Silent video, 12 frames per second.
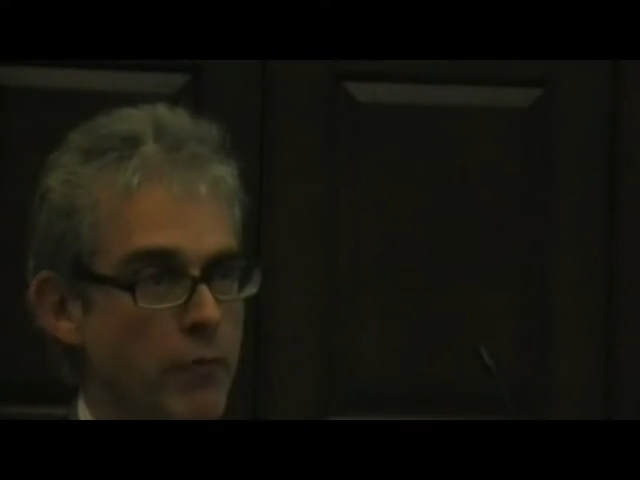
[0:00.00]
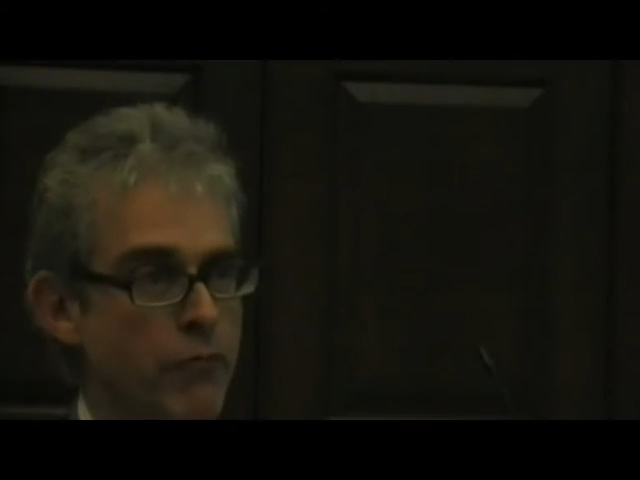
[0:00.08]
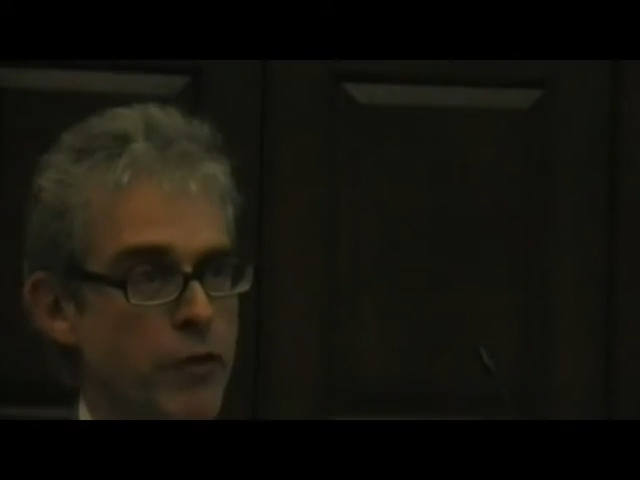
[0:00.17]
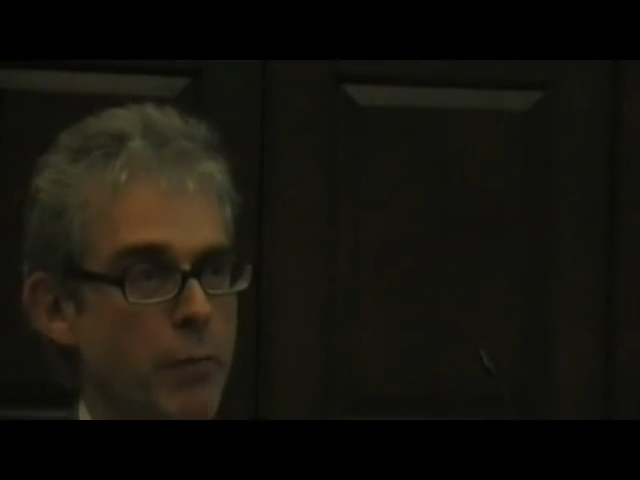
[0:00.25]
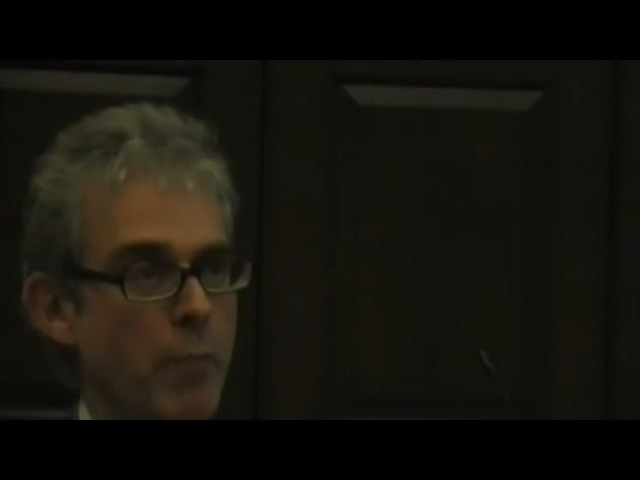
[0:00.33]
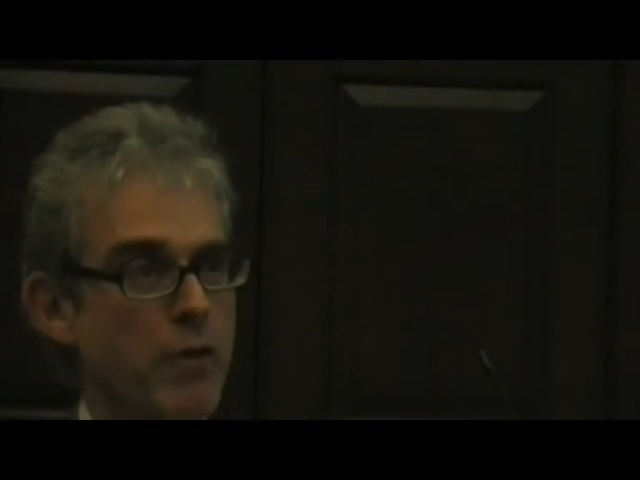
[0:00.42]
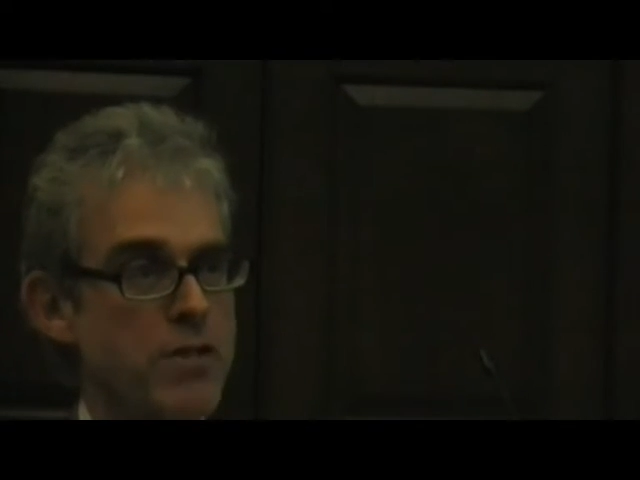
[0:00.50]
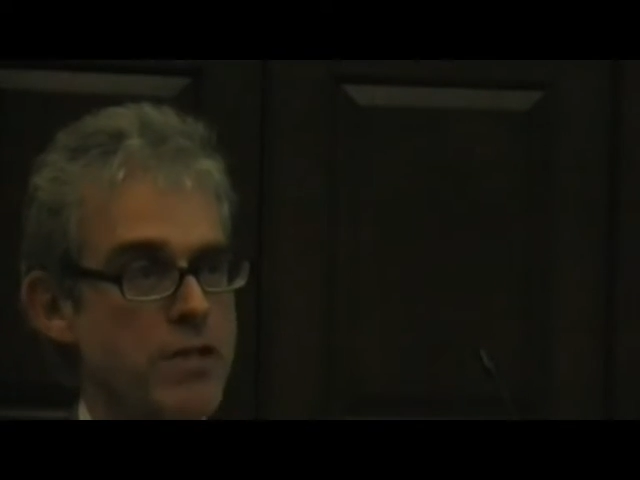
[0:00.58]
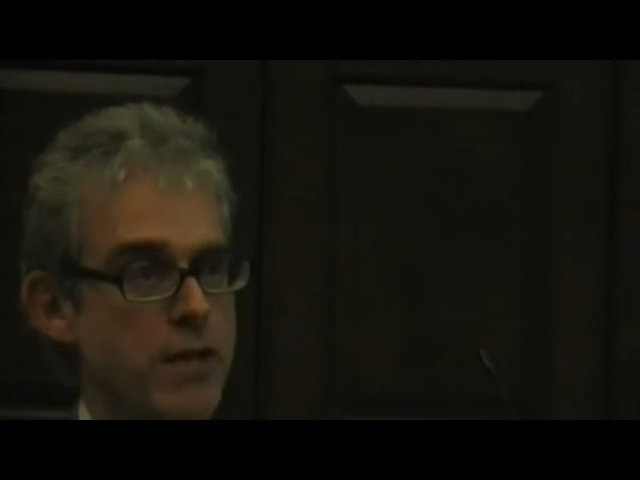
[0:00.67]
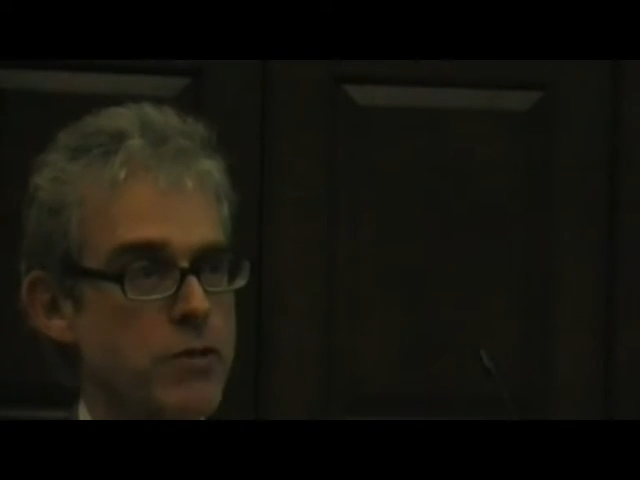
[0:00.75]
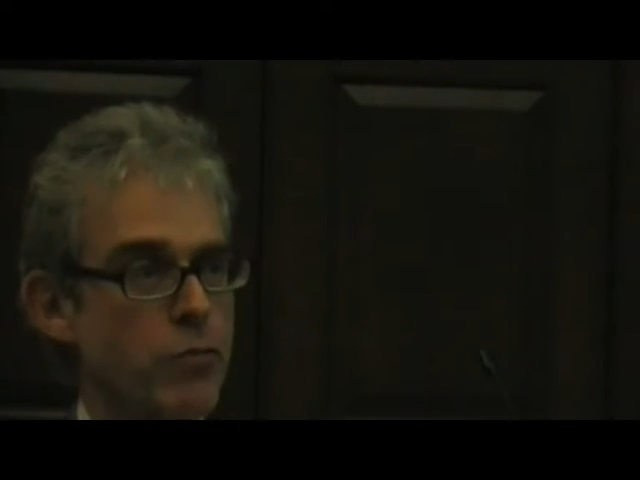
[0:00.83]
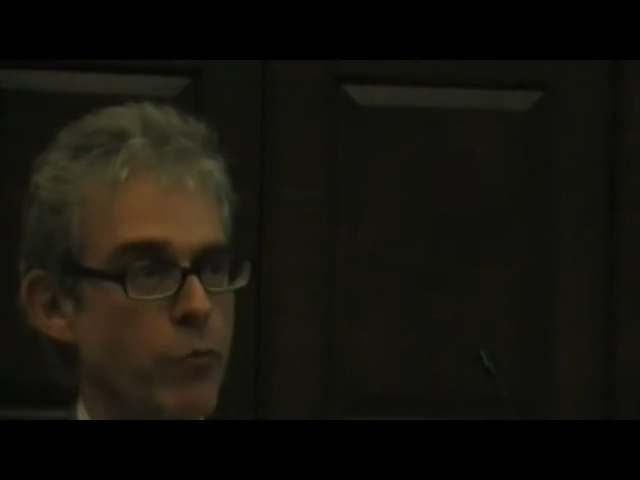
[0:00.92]
for the public
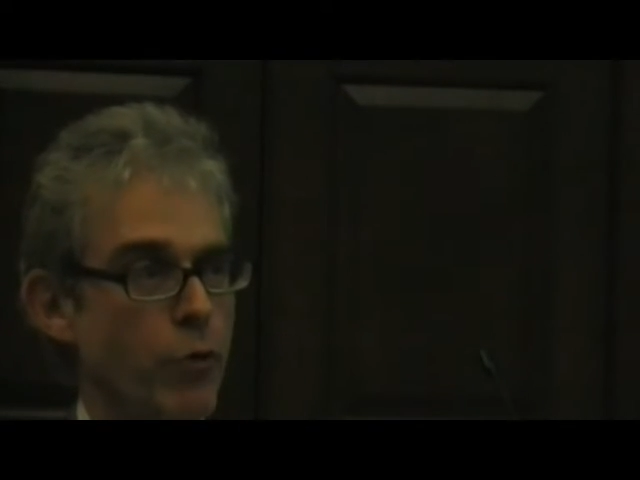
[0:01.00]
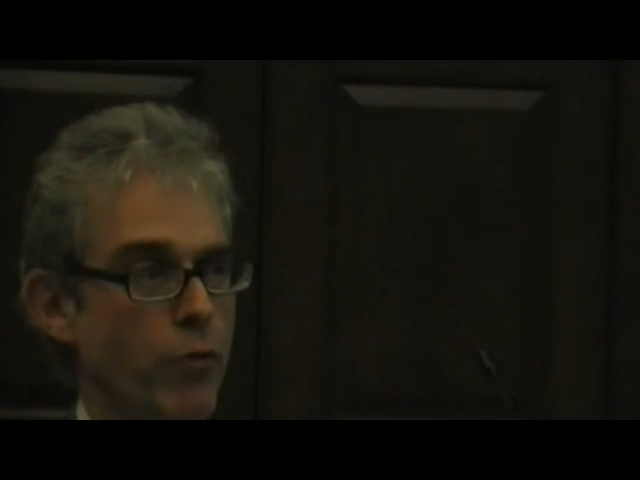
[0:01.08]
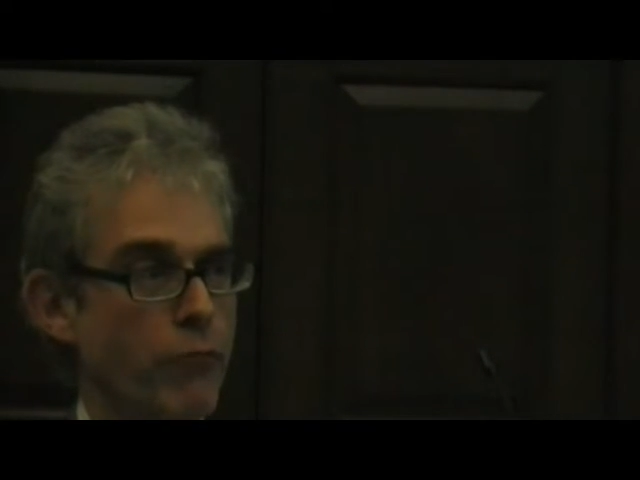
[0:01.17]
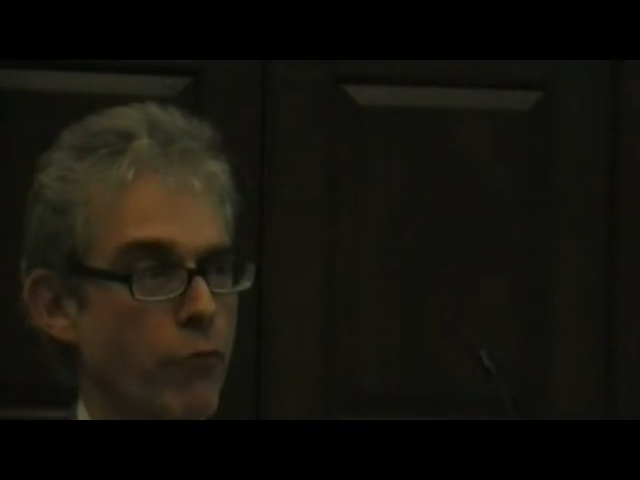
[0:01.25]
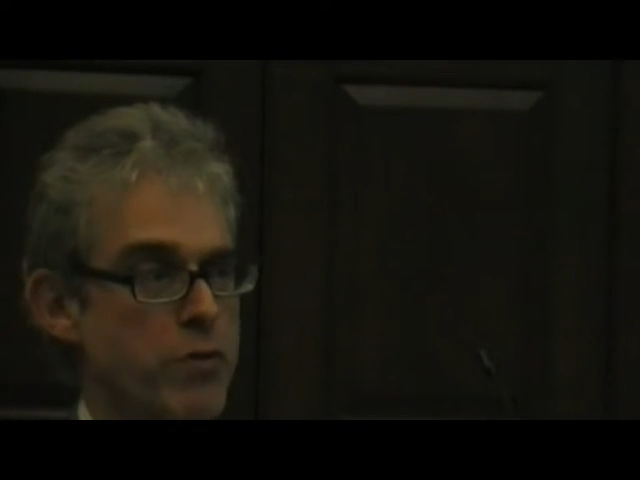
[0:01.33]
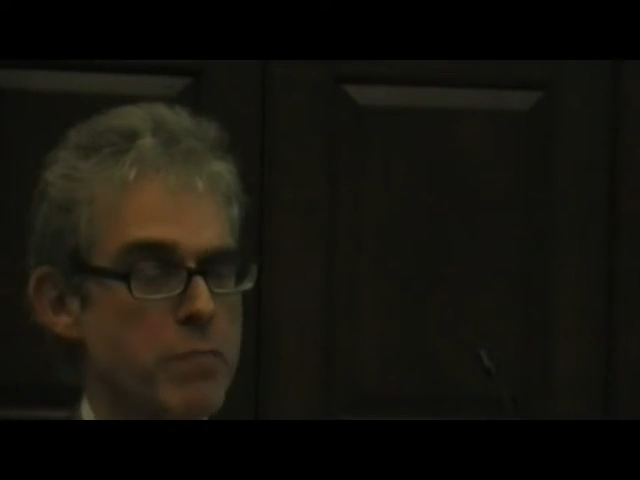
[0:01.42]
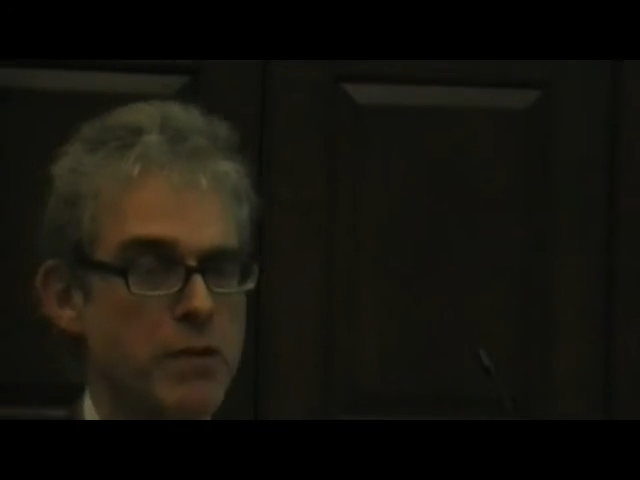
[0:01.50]
sector workforce,